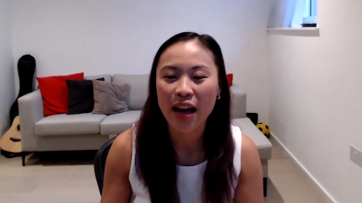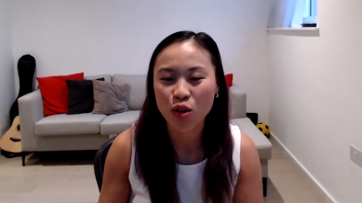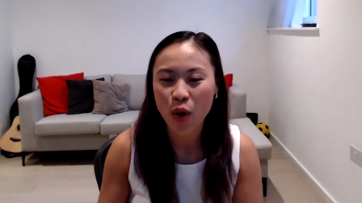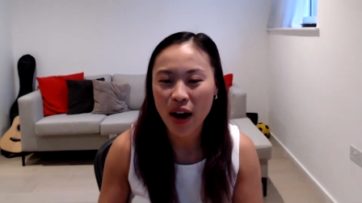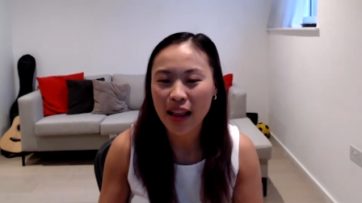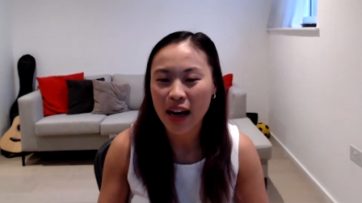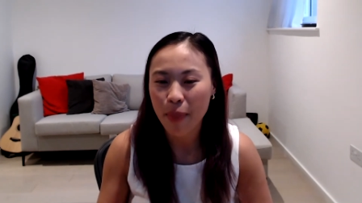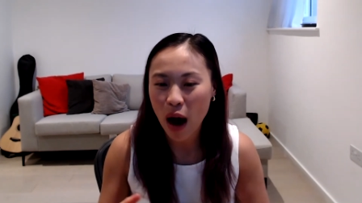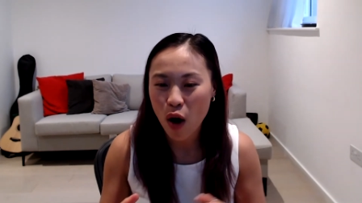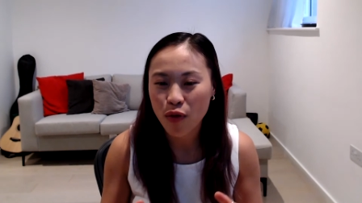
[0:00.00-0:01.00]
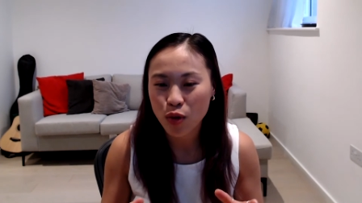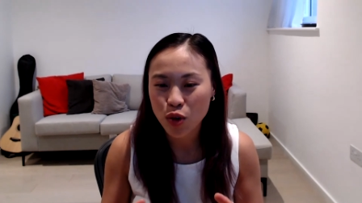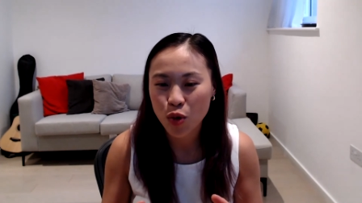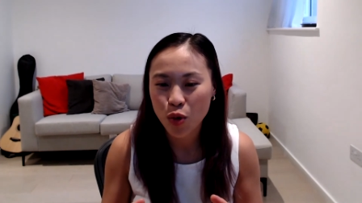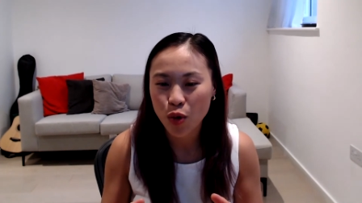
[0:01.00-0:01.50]
quite like a powerful
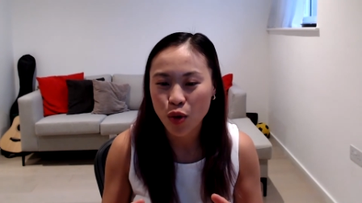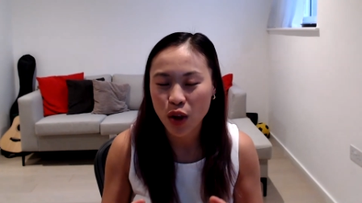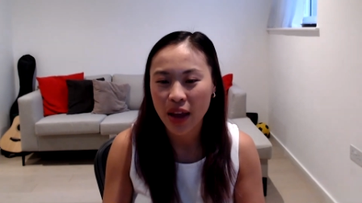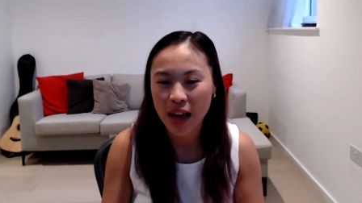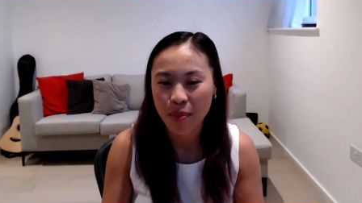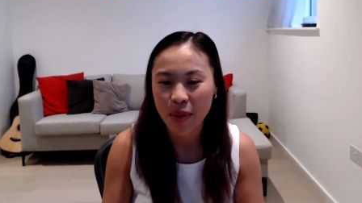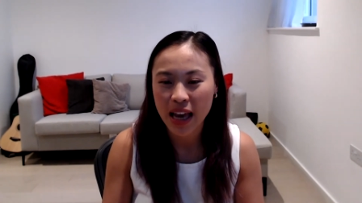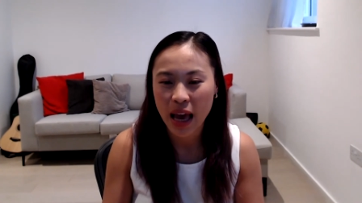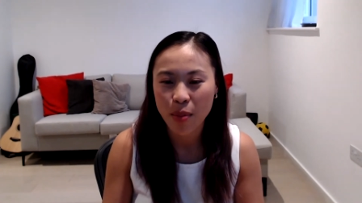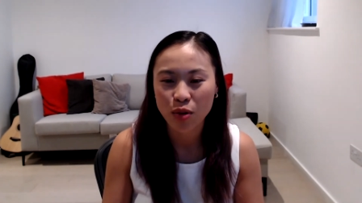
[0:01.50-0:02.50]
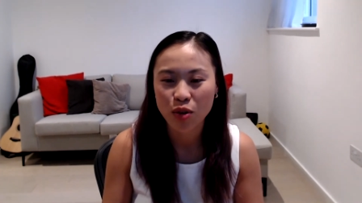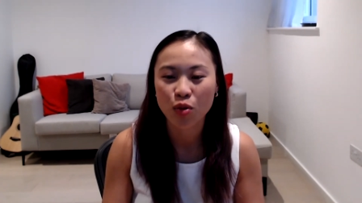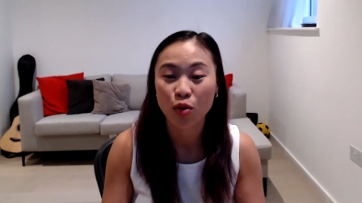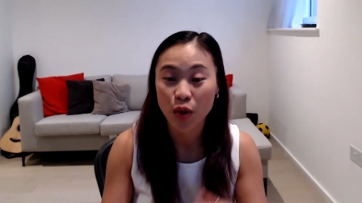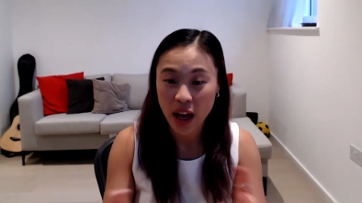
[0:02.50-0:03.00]
tool in being able
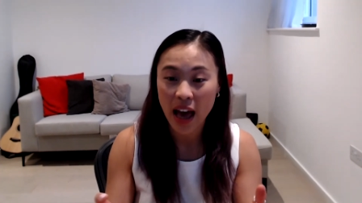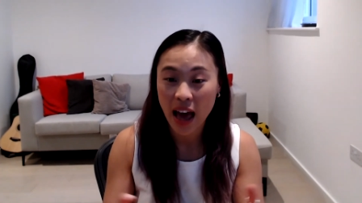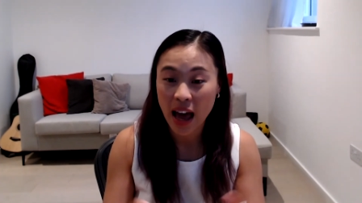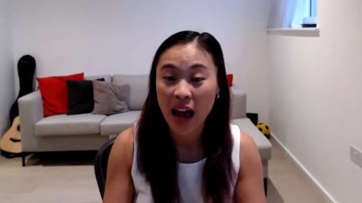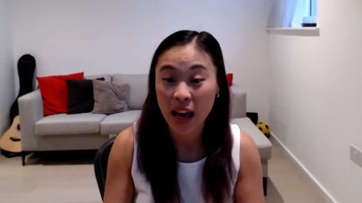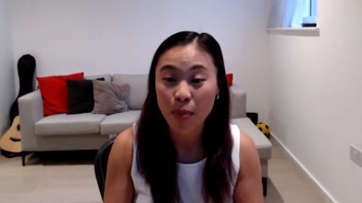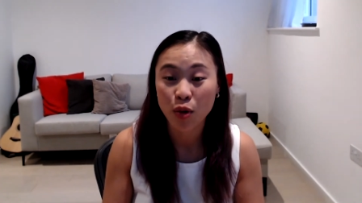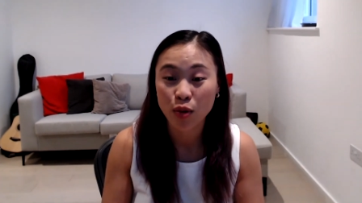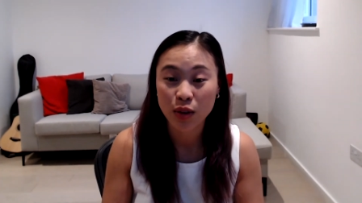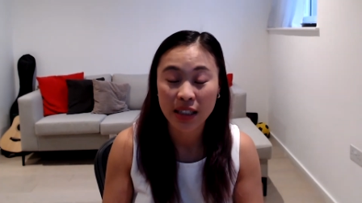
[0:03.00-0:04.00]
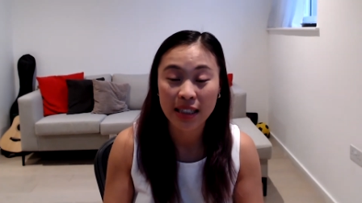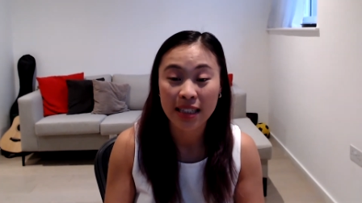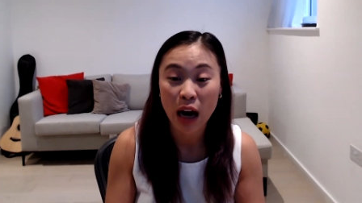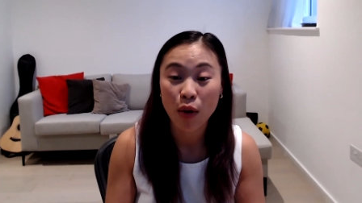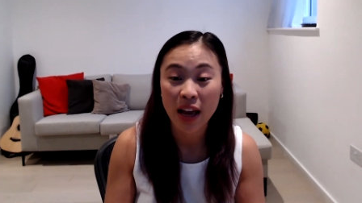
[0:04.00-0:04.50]
to enable
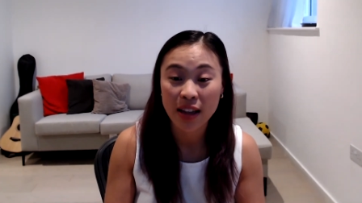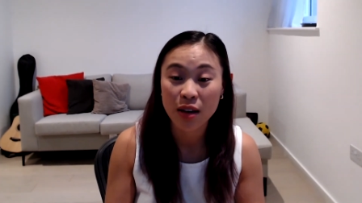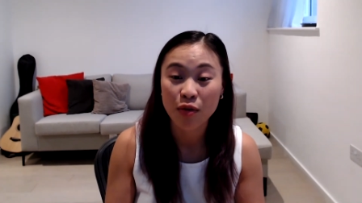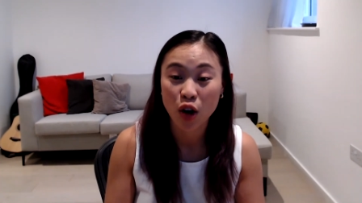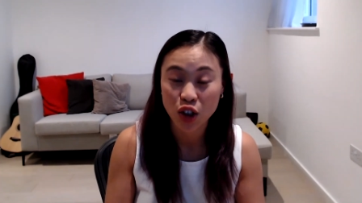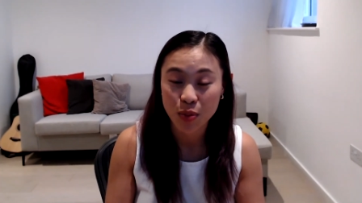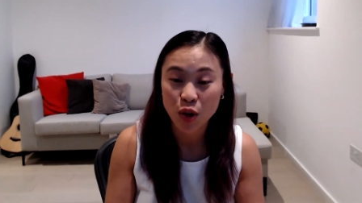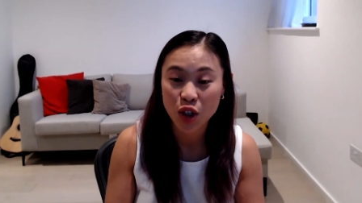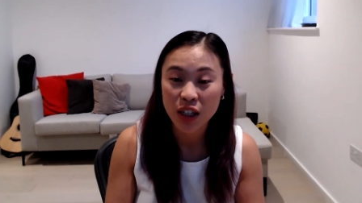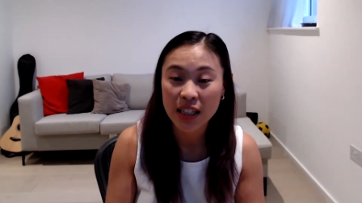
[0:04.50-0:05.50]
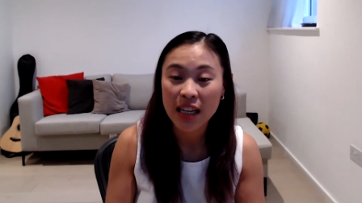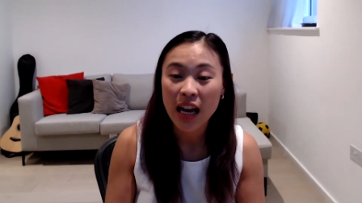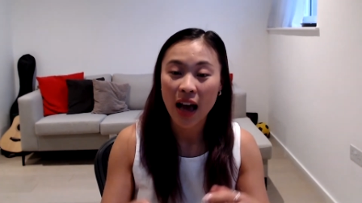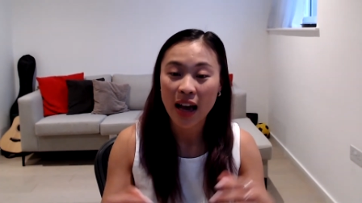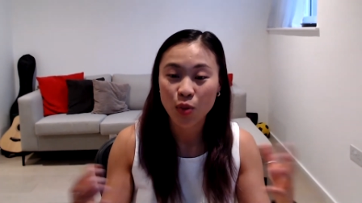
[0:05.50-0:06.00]
DAO native contribution,
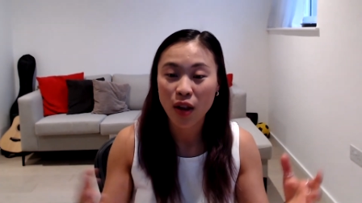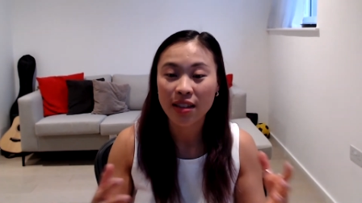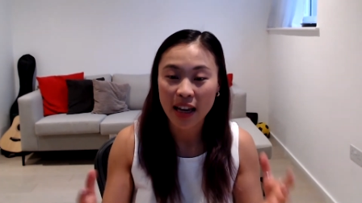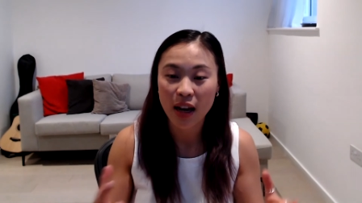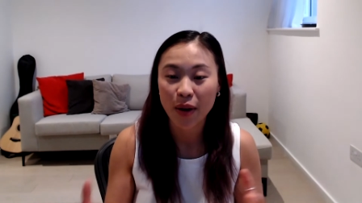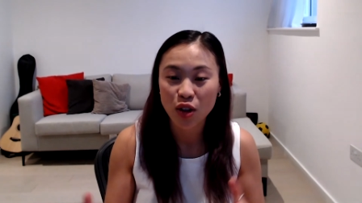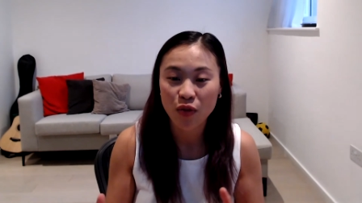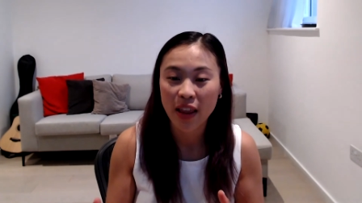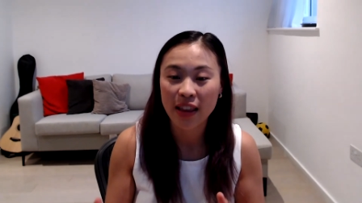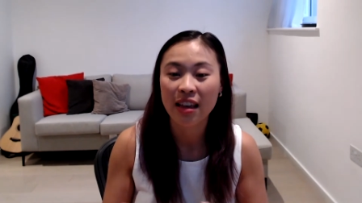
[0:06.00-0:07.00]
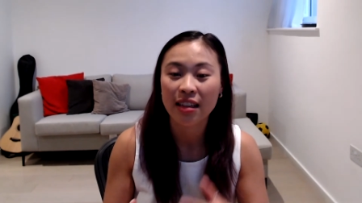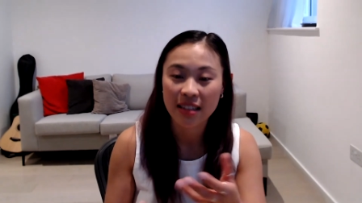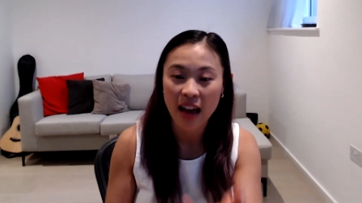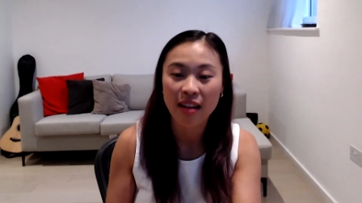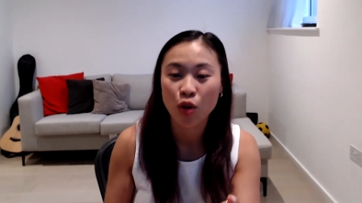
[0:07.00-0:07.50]
as well as like a bunch of other things
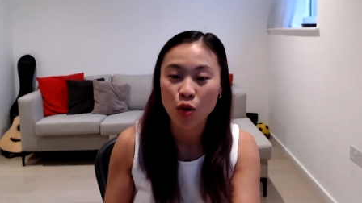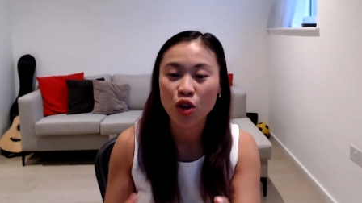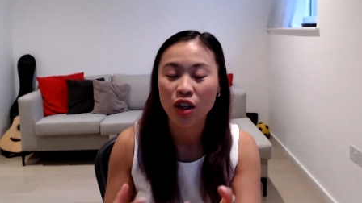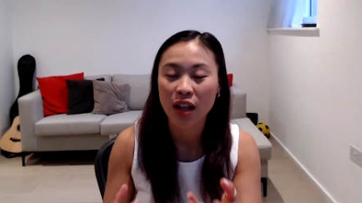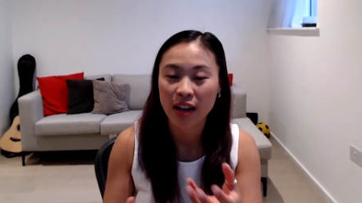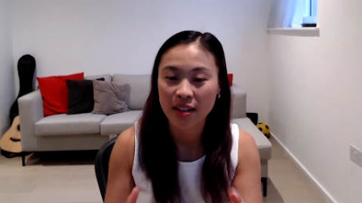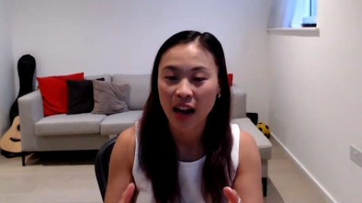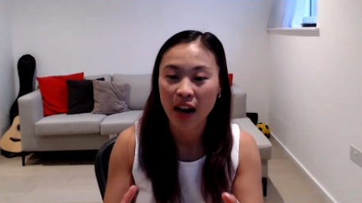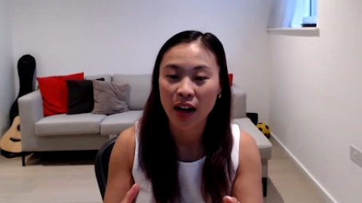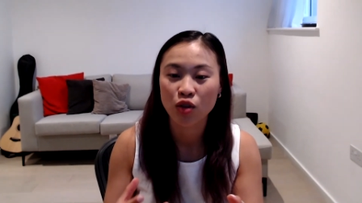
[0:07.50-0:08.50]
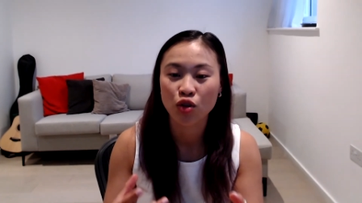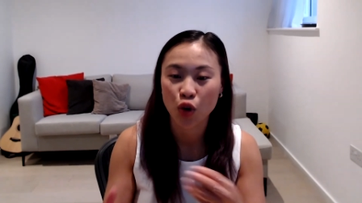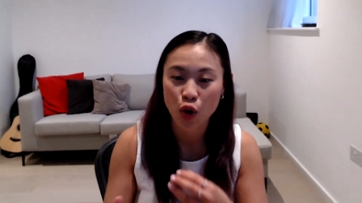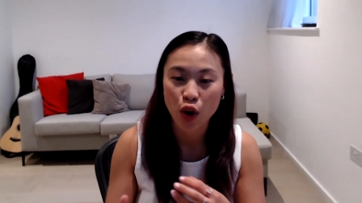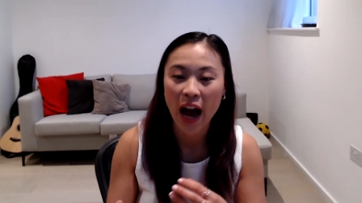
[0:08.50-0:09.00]
that Notion and Asana
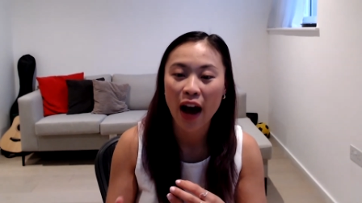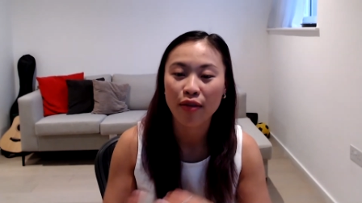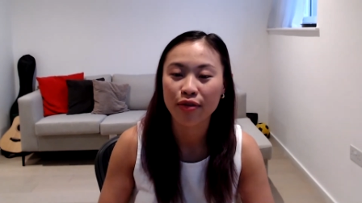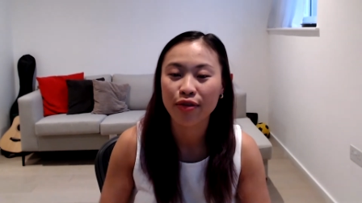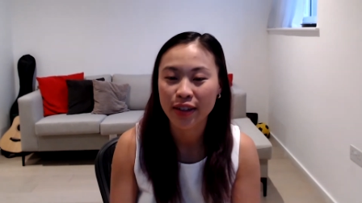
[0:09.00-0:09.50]
don't have.